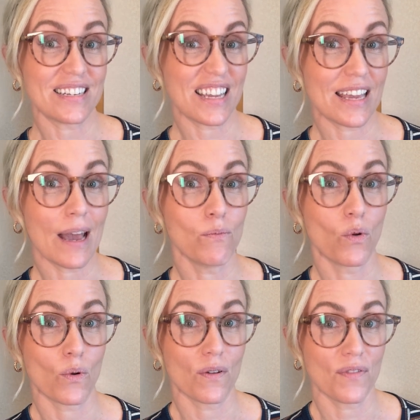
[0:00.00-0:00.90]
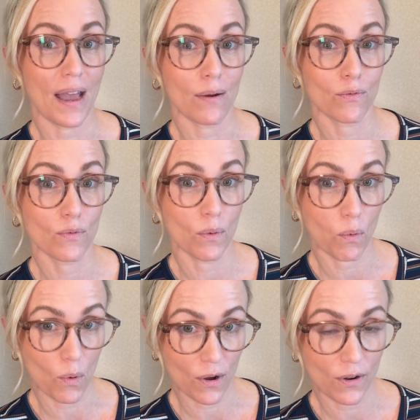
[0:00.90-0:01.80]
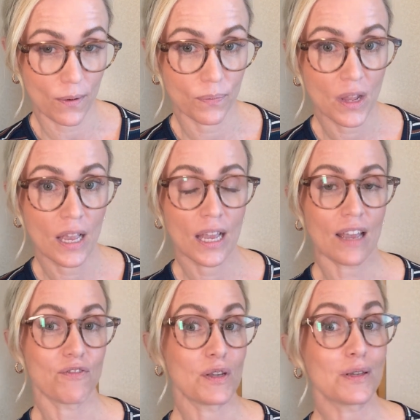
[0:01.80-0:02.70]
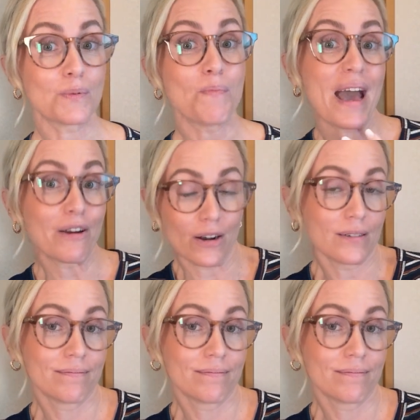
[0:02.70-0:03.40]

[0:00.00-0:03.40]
To get more of that reward. It feels better